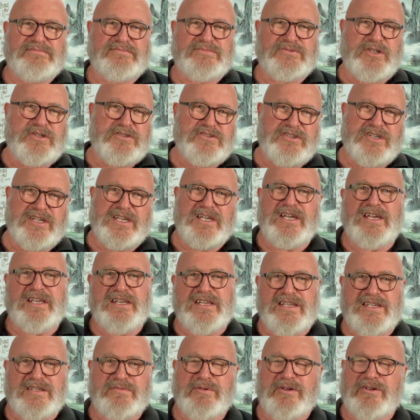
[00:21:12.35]
not
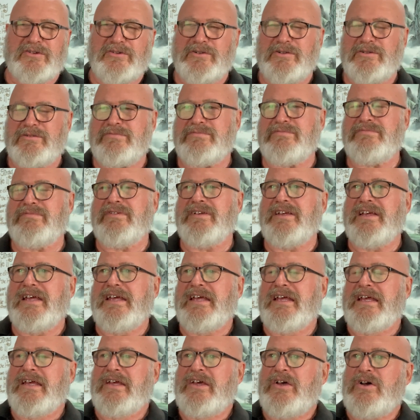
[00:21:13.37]
zucchinis, but
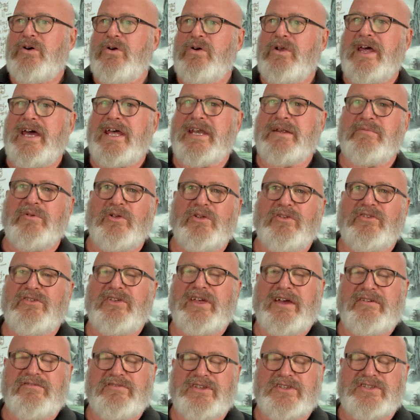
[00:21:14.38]
all animals
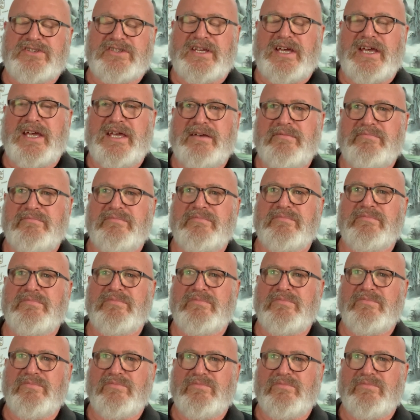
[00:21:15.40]
have the same